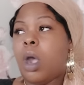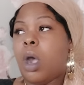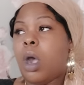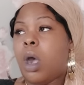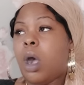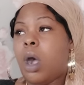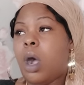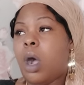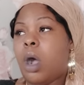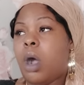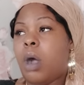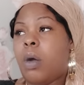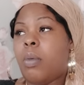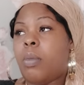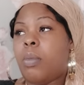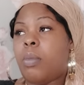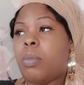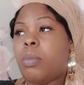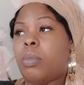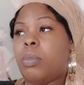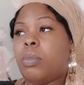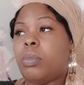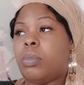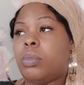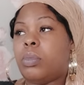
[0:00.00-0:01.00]

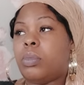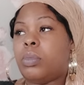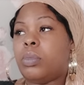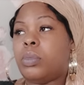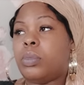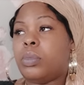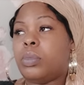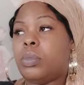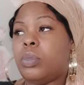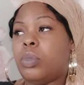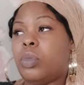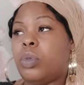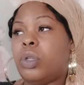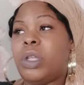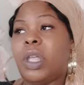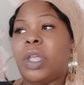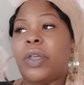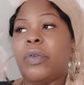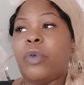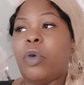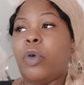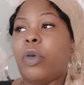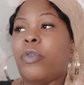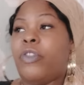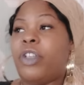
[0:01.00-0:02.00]

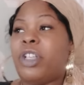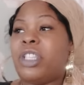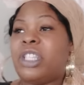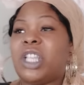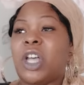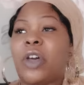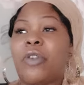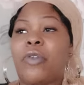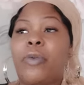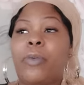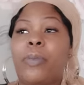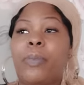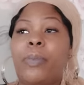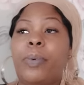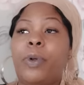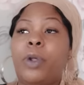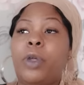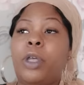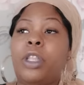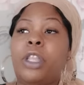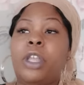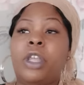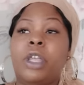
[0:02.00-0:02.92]
If you're self-employed,